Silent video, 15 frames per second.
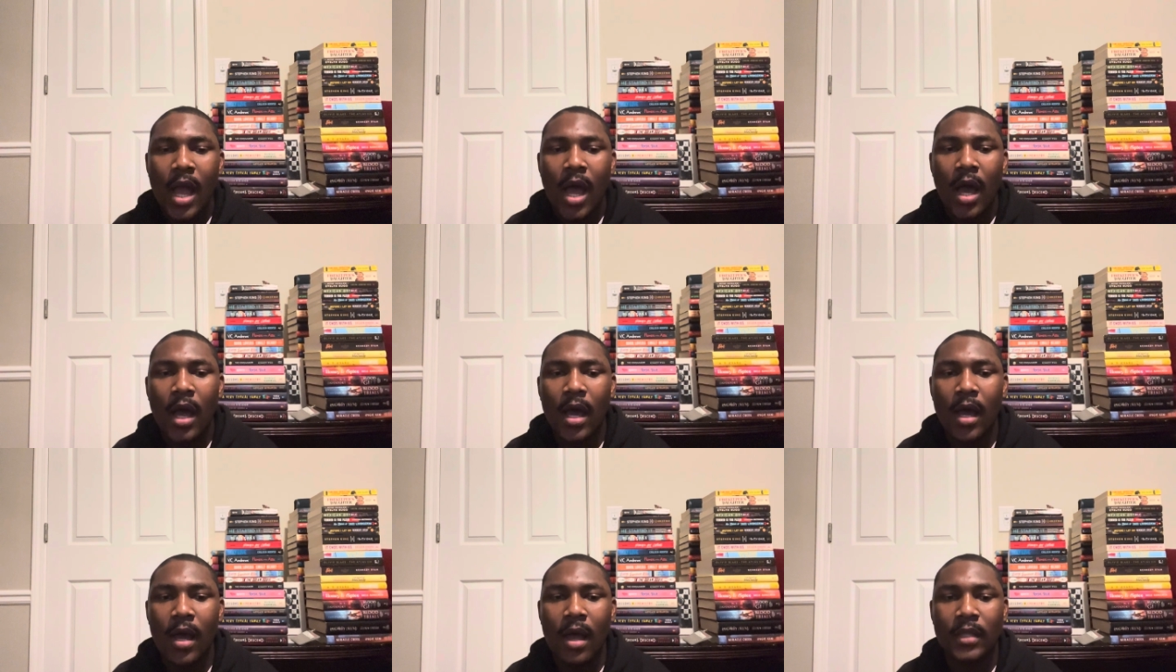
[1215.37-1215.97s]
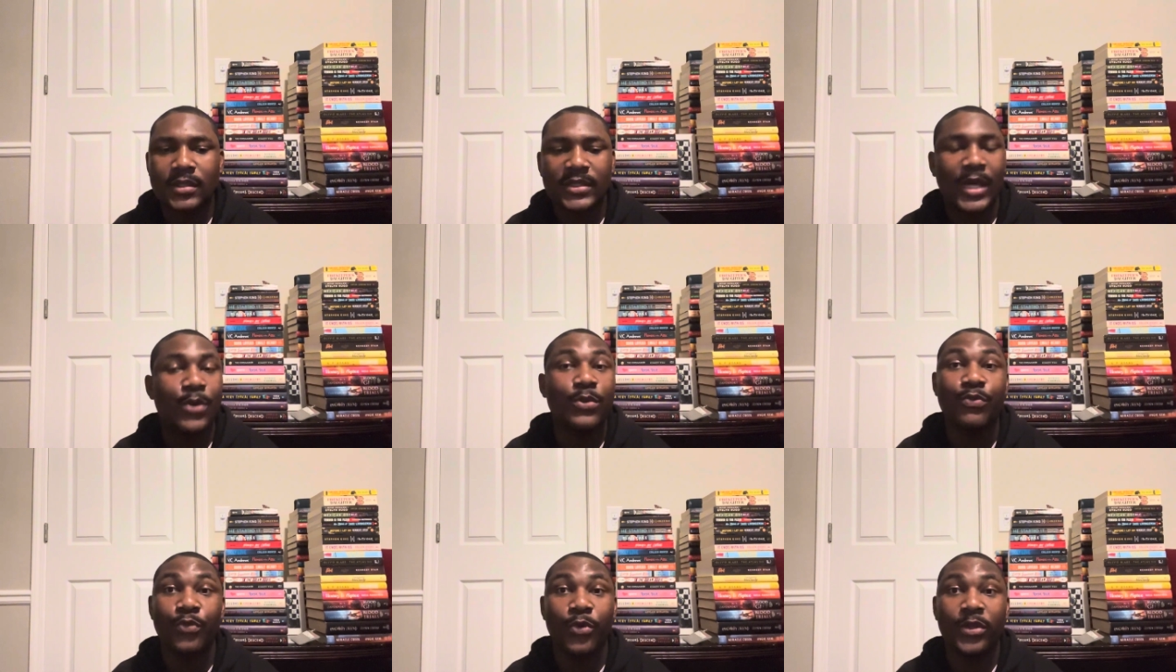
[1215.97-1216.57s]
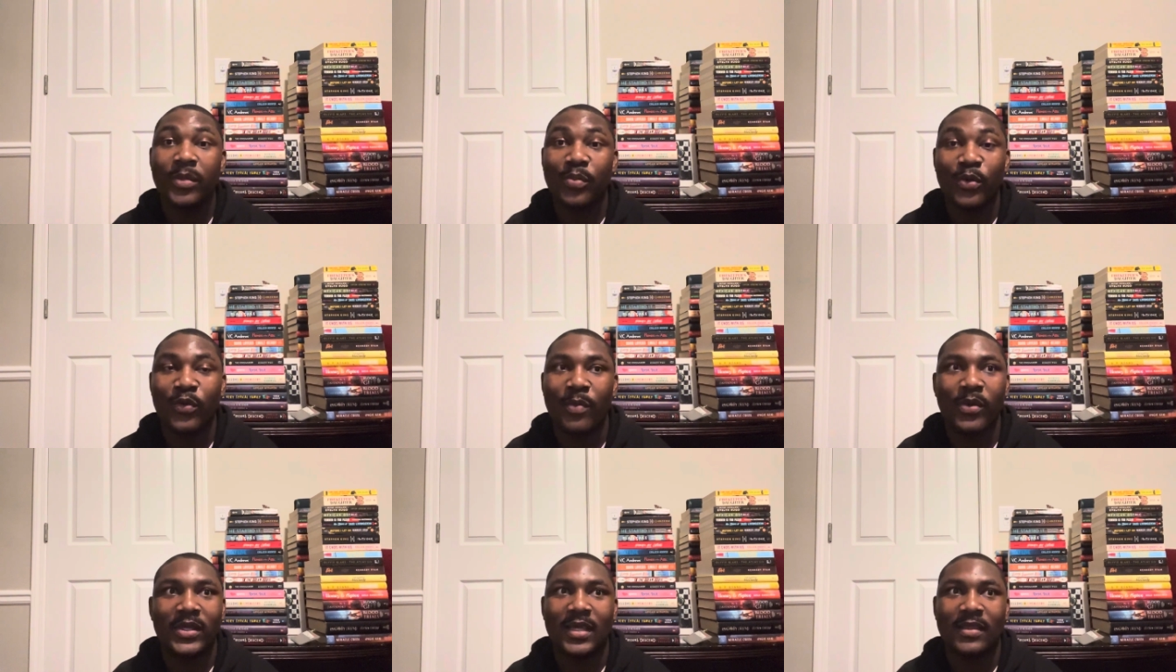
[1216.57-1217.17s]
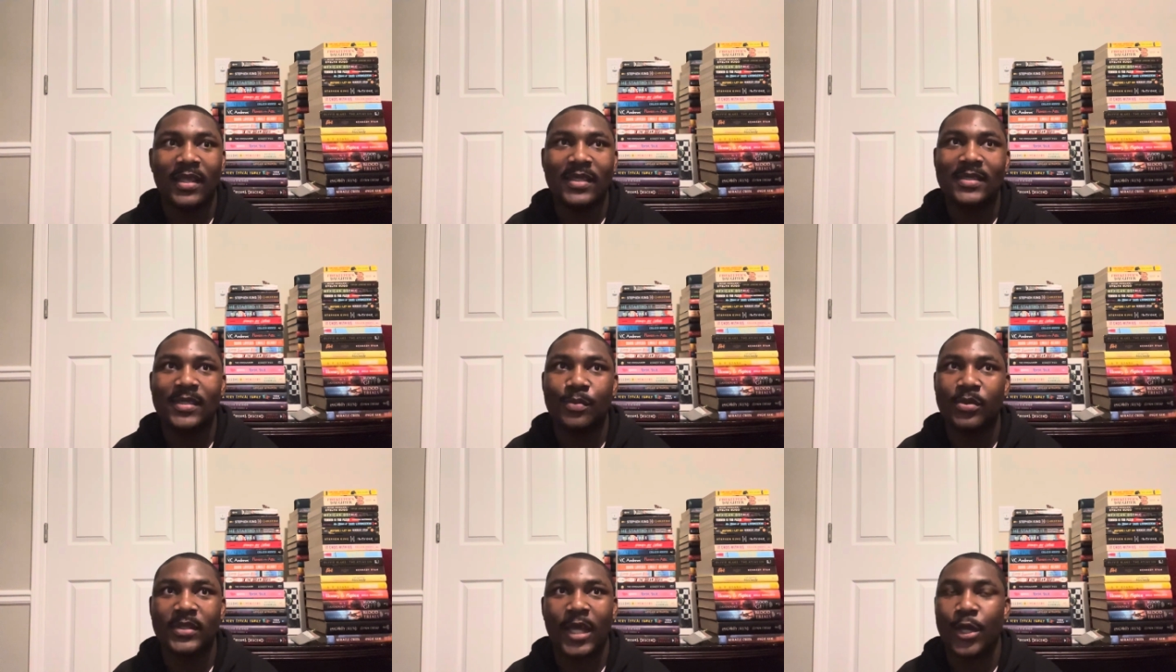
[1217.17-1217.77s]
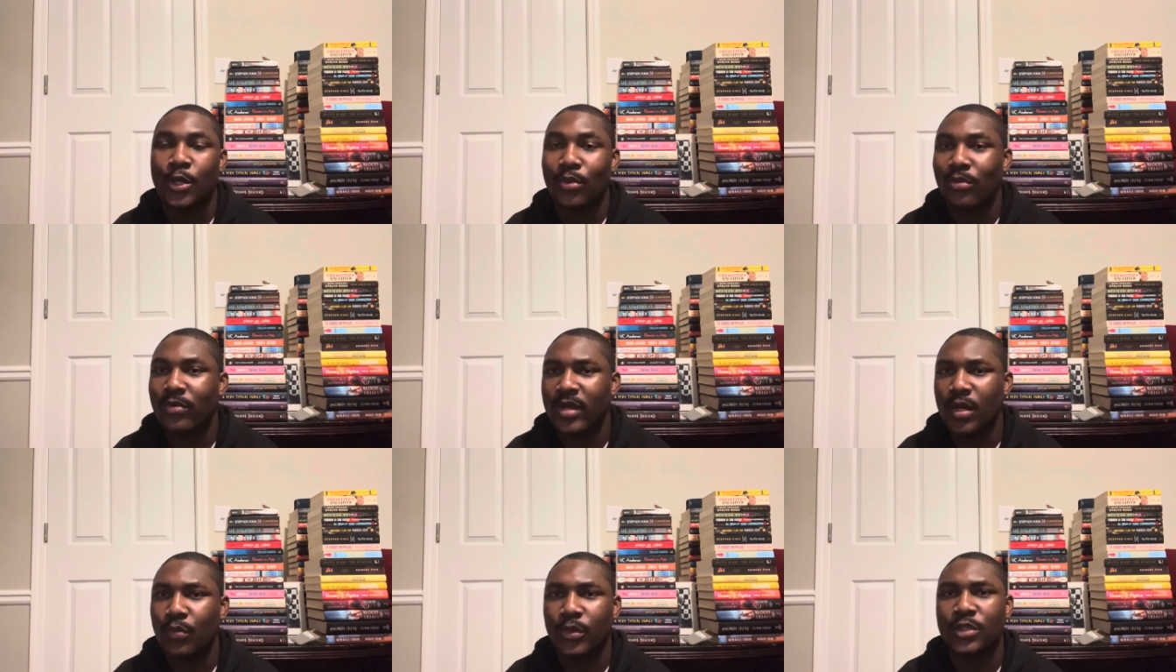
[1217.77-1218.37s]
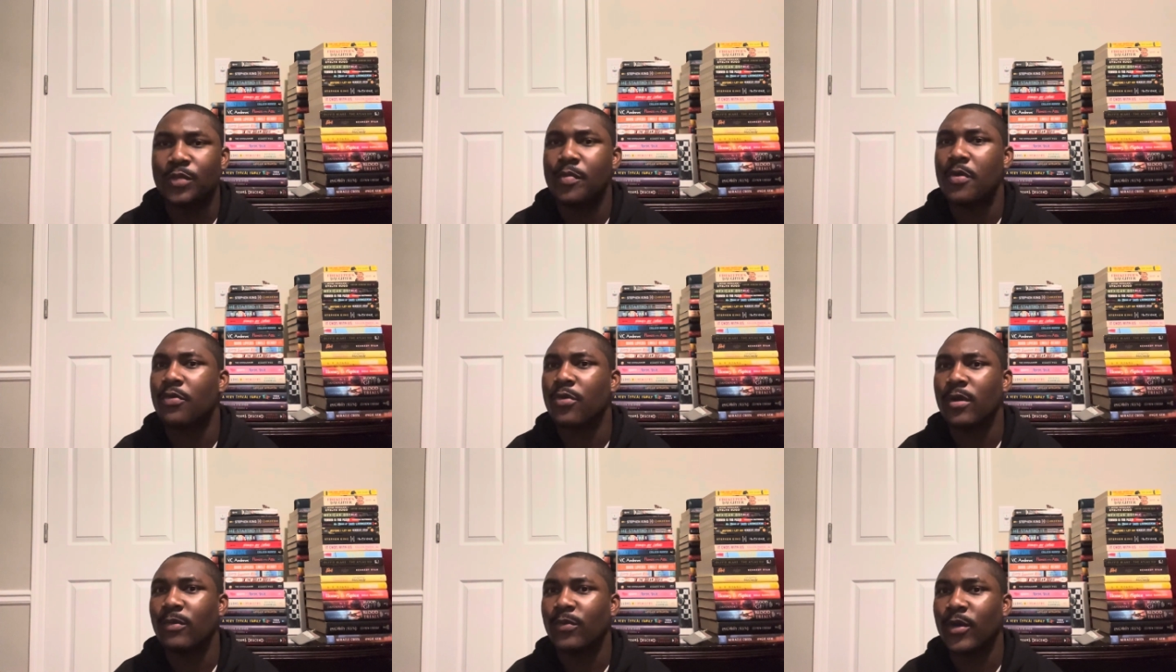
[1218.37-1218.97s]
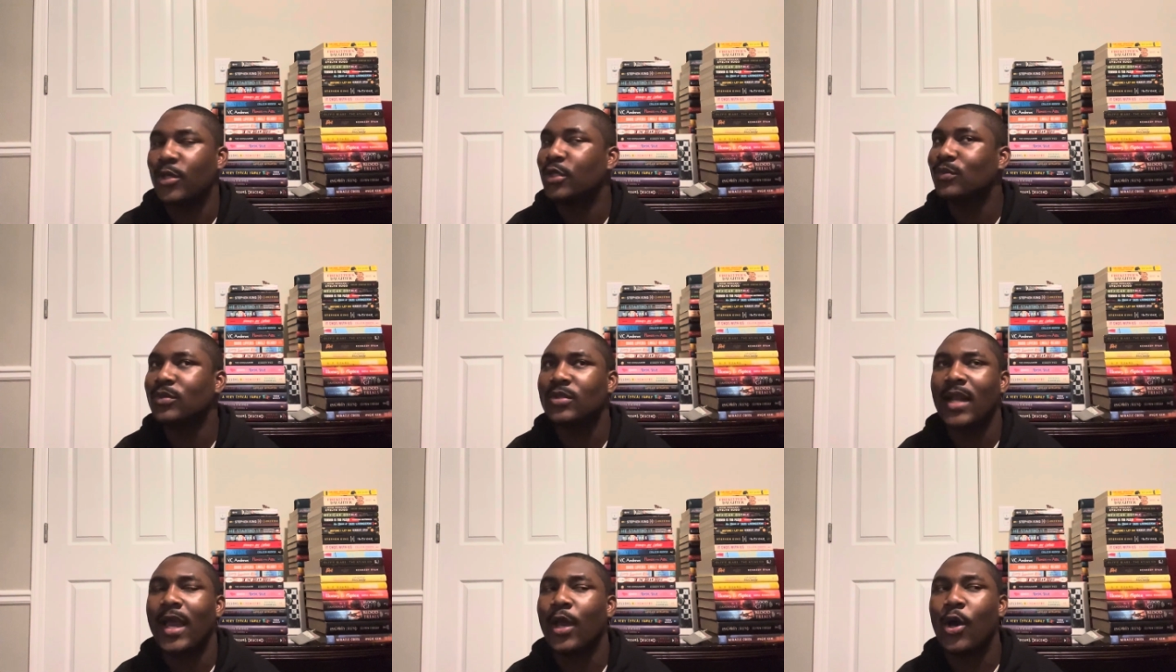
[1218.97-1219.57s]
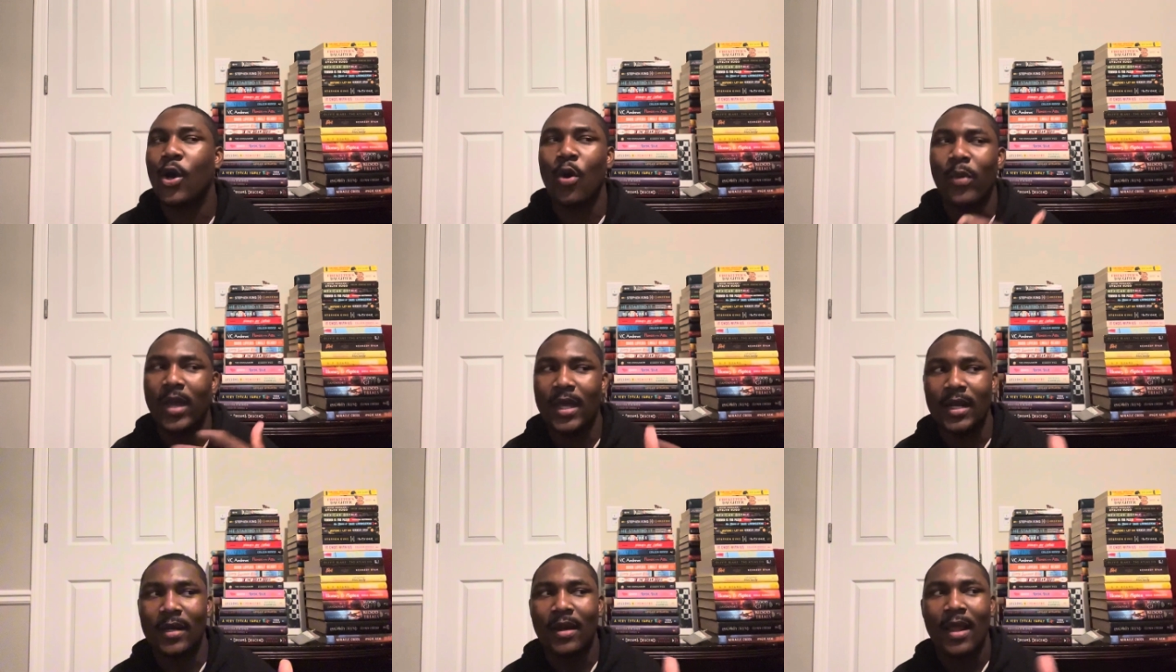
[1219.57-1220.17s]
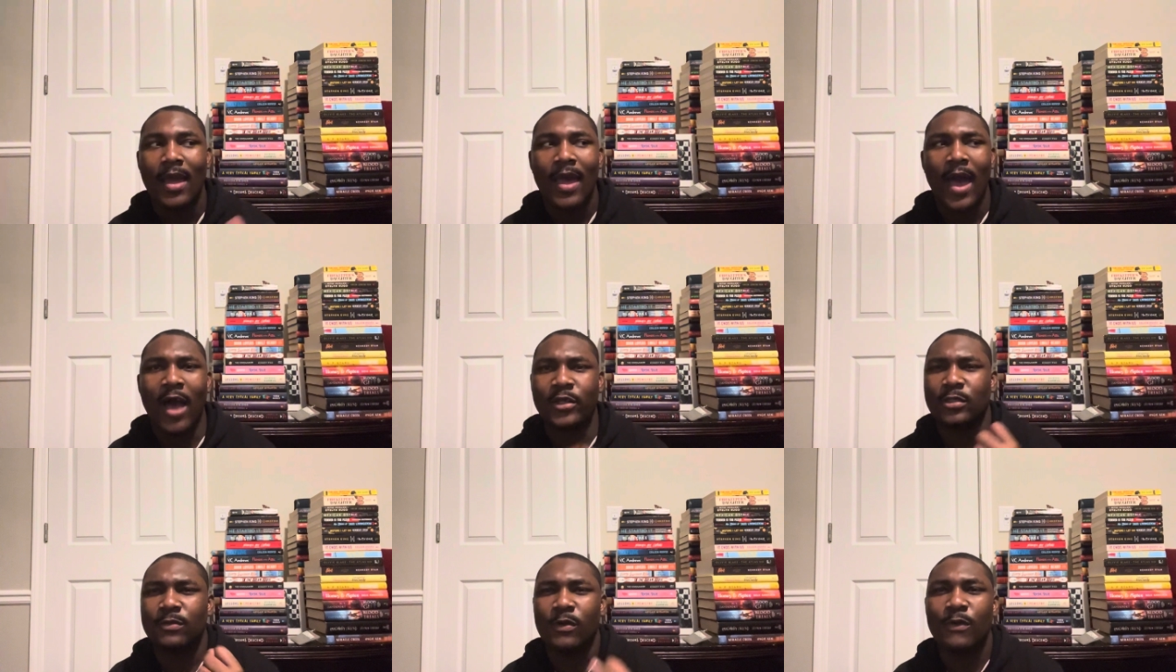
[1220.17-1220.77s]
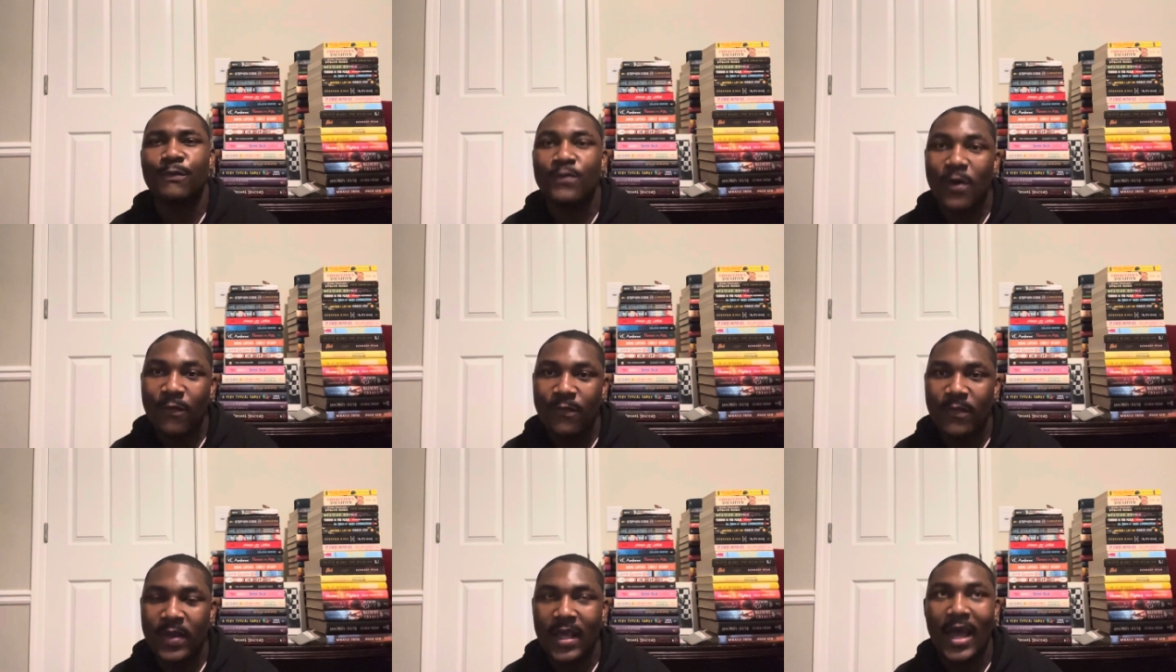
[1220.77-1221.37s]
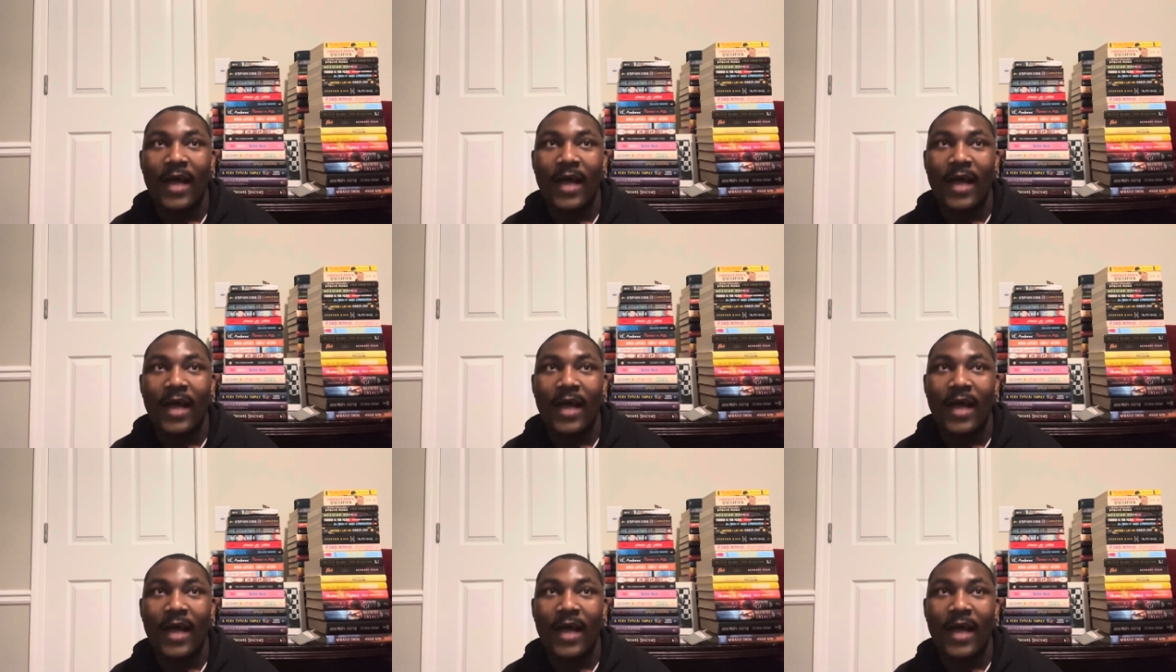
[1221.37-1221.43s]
so I don't ruin the book for you, because I think this is a book that you don't really want to be ruined for. You don't want to like go in and just feel fluffy.